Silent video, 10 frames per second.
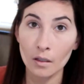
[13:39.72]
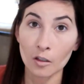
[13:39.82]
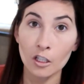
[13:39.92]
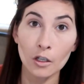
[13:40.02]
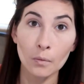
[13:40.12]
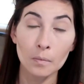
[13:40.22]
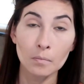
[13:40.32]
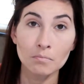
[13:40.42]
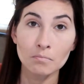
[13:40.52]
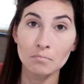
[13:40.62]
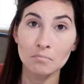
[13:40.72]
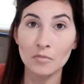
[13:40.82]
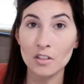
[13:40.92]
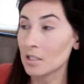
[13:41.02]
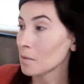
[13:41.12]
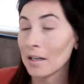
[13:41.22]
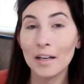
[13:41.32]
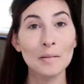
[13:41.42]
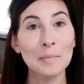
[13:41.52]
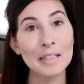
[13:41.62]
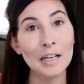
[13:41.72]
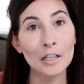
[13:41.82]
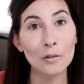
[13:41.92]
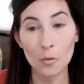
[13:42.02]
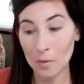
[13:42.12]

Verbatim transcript: you know, this is my dining room.